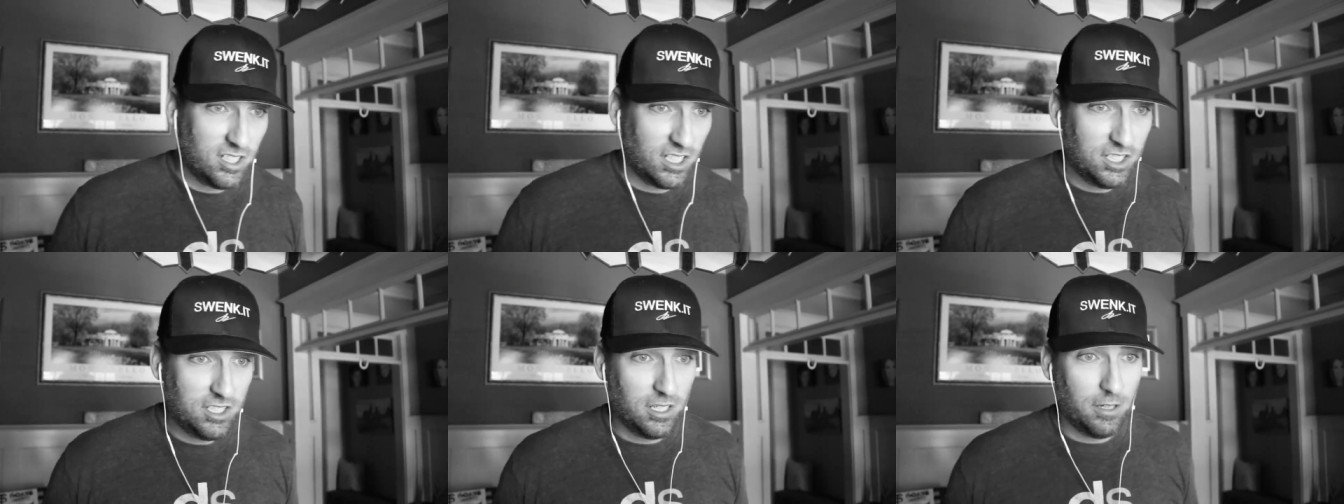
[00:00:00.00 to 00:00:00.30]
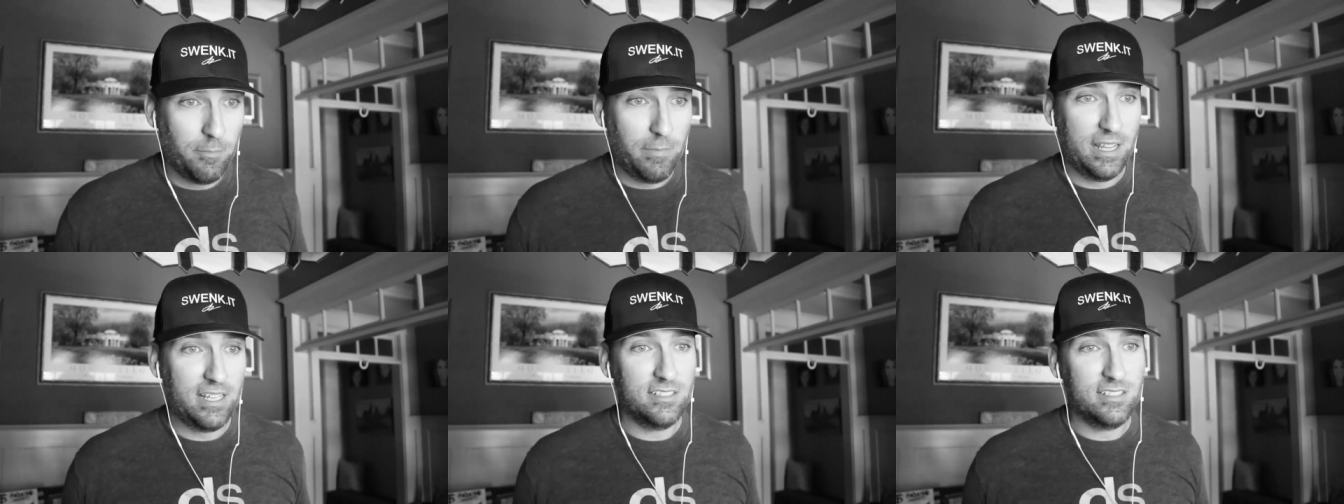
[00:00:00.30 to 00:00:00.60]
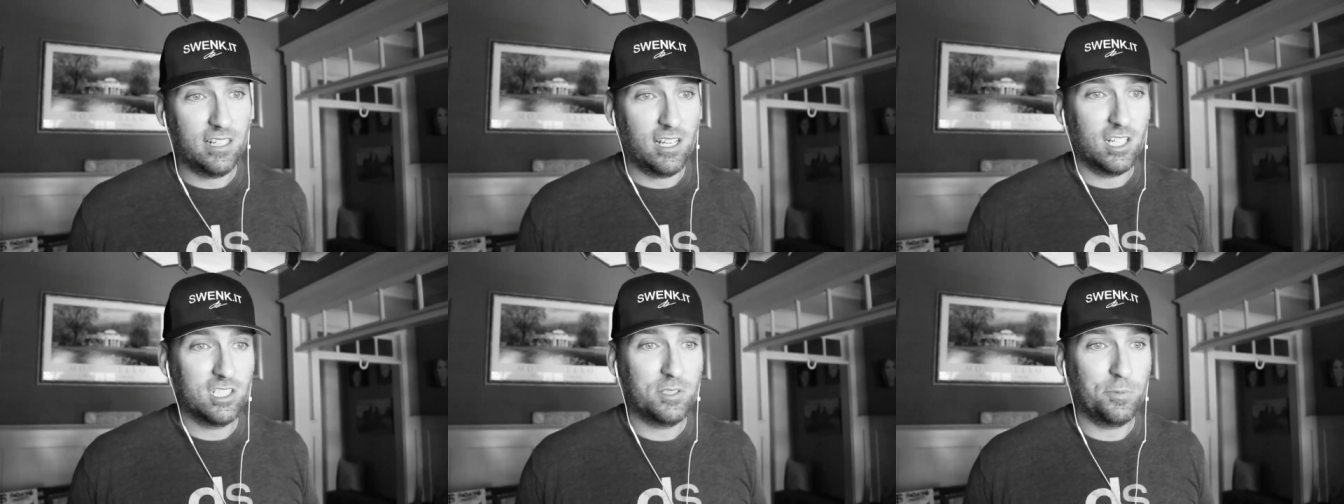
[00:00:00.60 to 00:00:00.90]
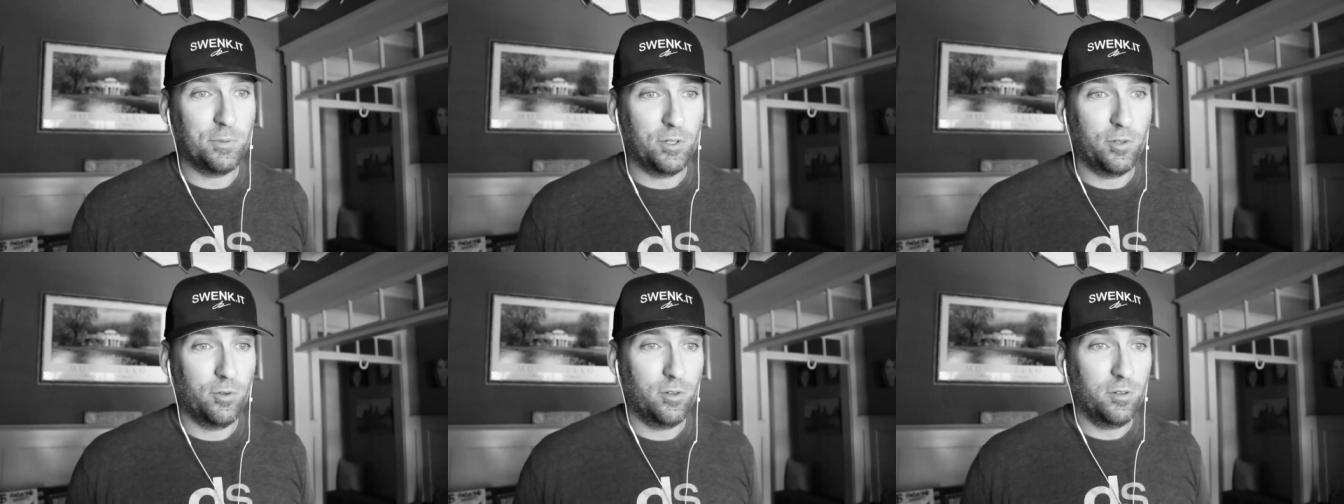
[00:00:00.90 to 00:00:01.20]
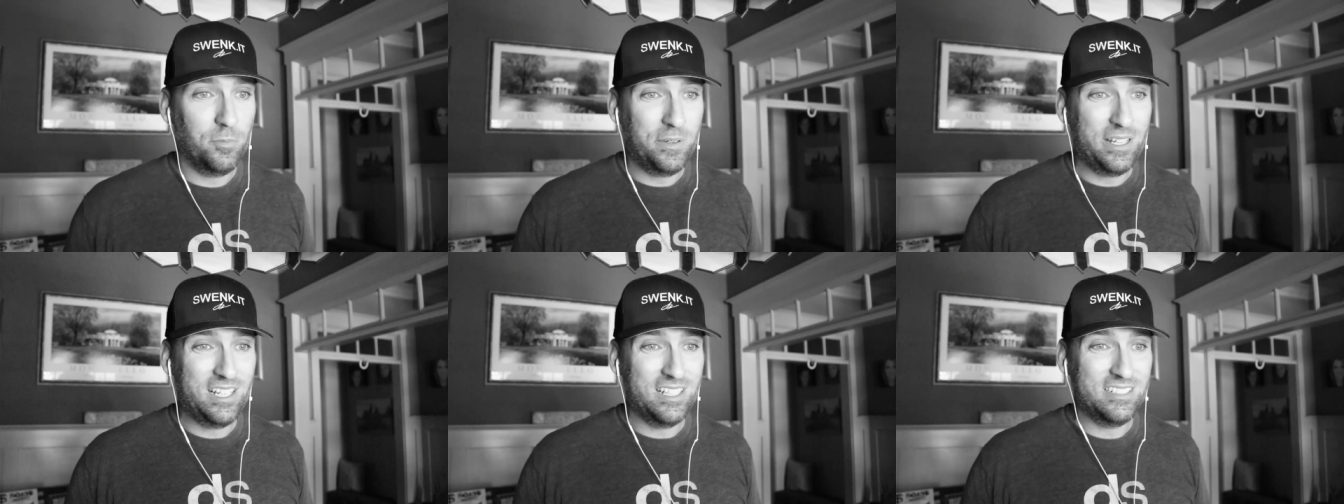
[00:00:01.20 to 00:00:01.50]
such an amazing
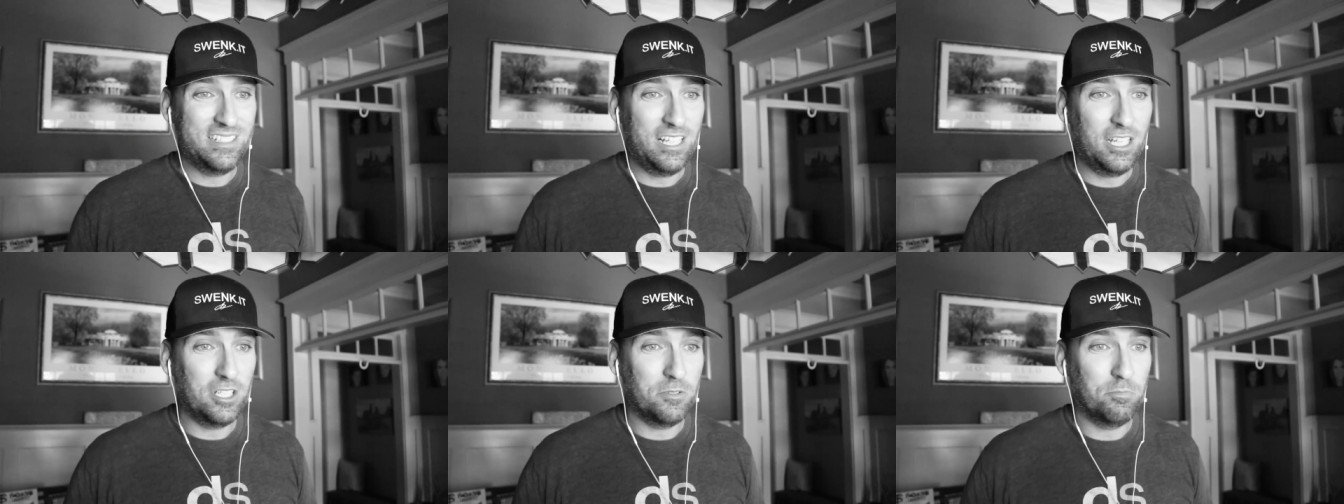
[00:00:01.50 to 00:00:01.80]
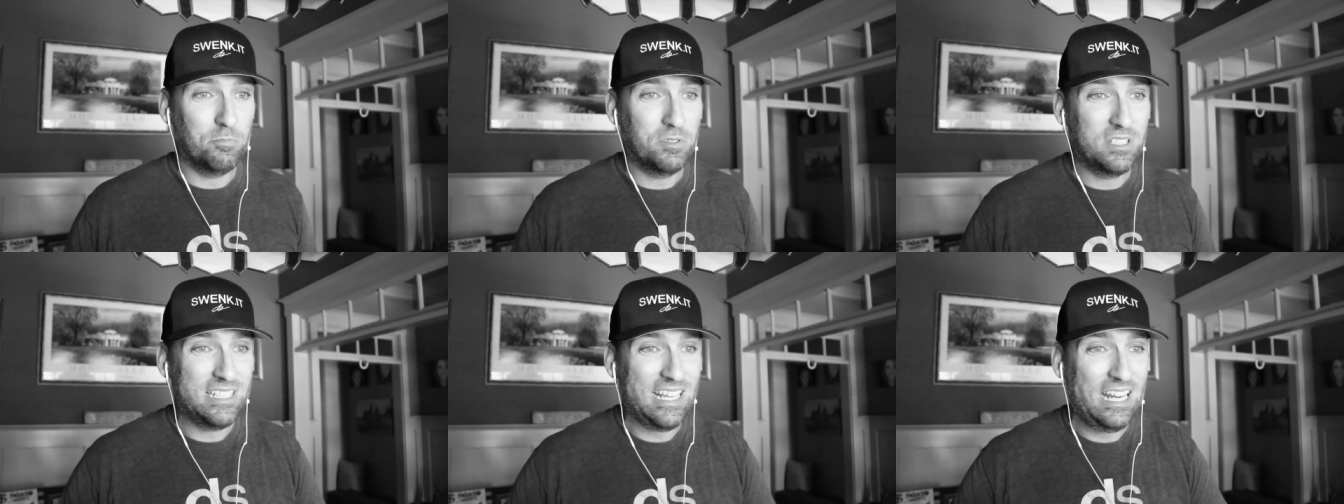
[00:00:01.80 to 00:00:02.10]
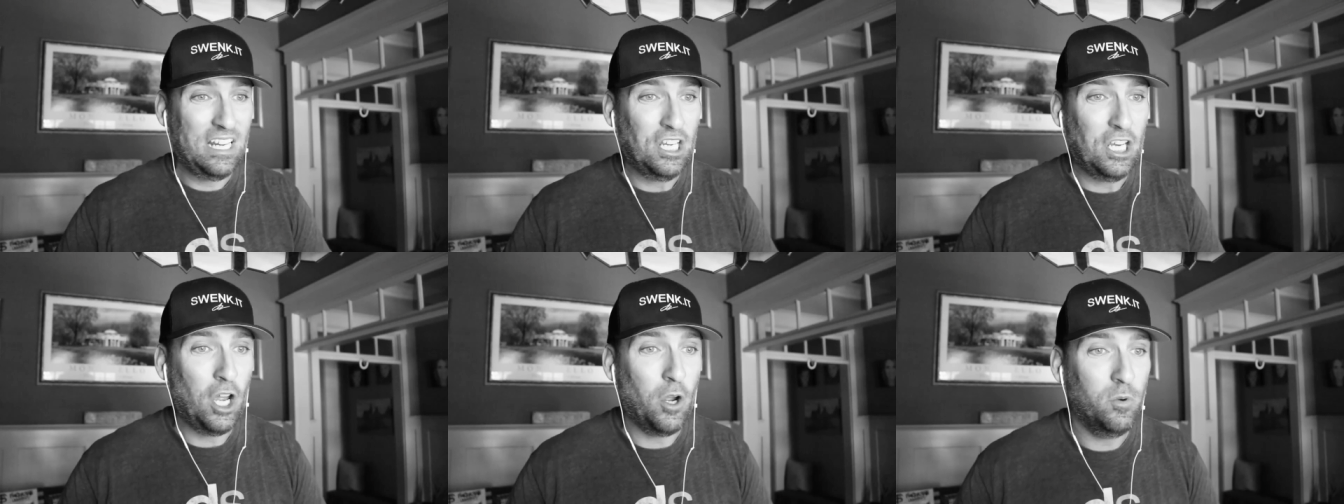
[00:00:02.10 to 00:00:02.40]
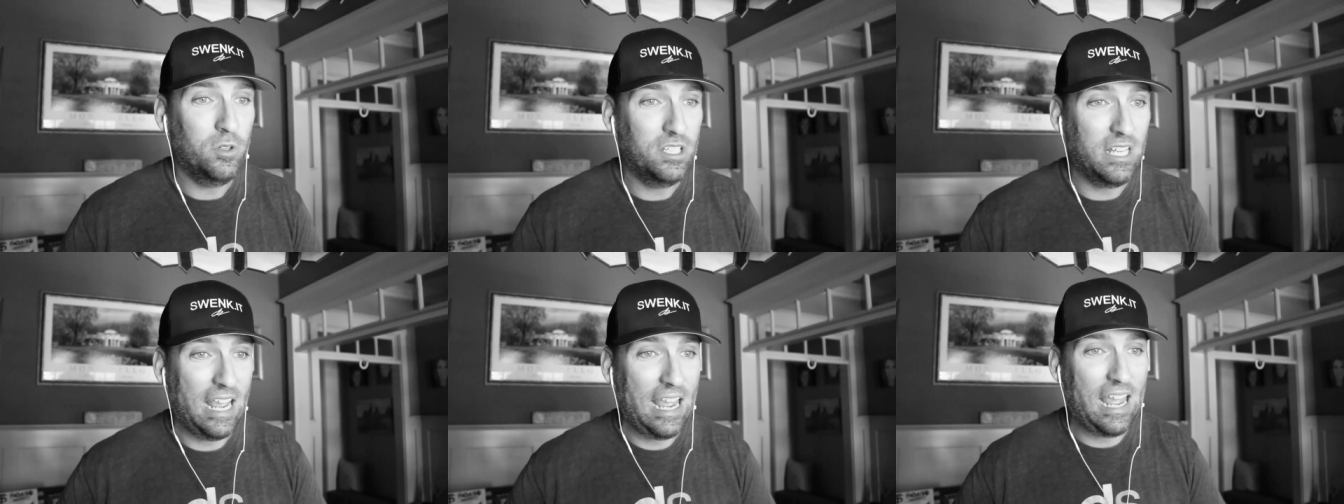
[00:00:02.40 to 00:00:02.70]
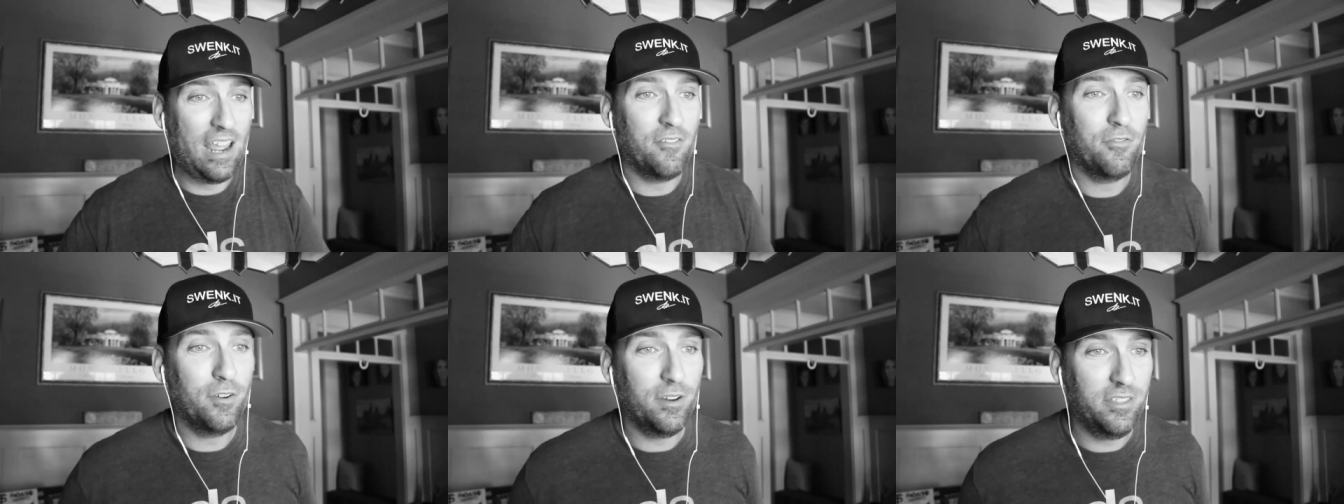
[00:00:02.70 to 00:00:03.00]
entrepreneur? Because he could say no
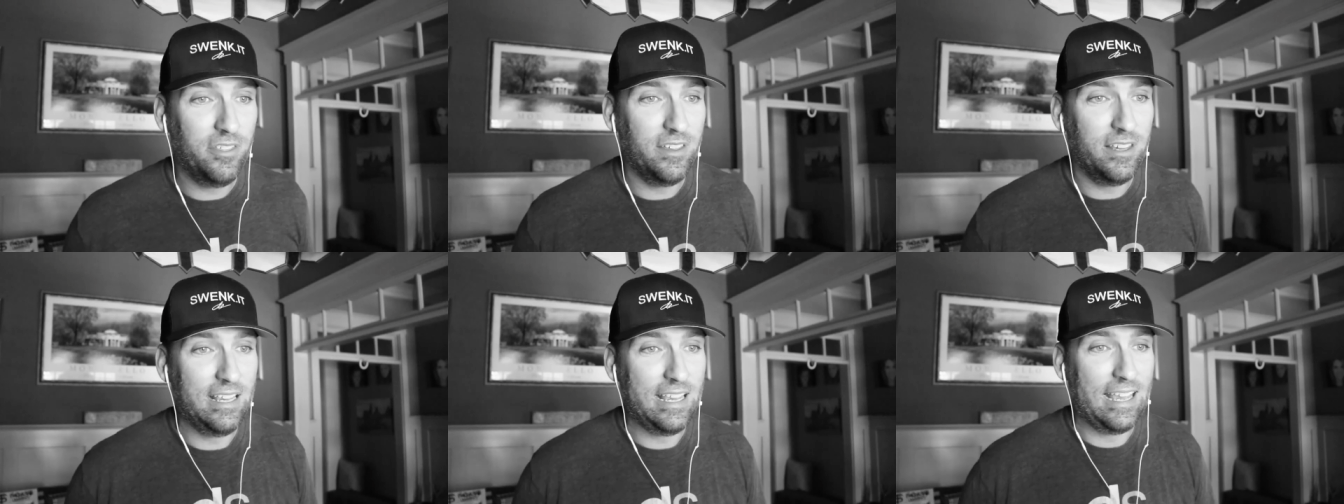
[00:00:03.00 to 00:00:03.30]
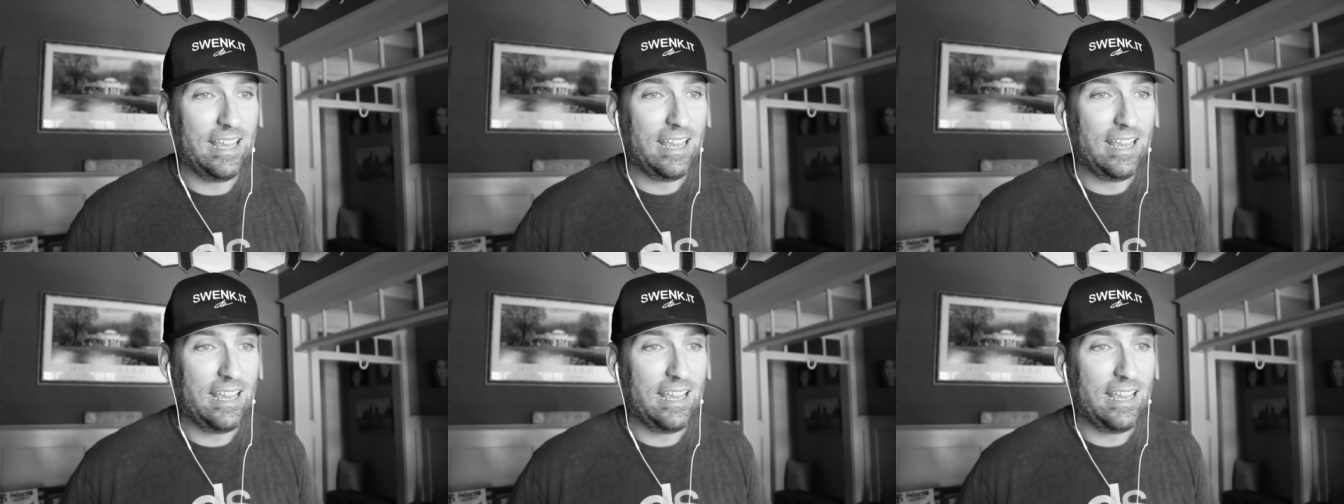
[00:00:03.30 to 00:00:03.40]
to everything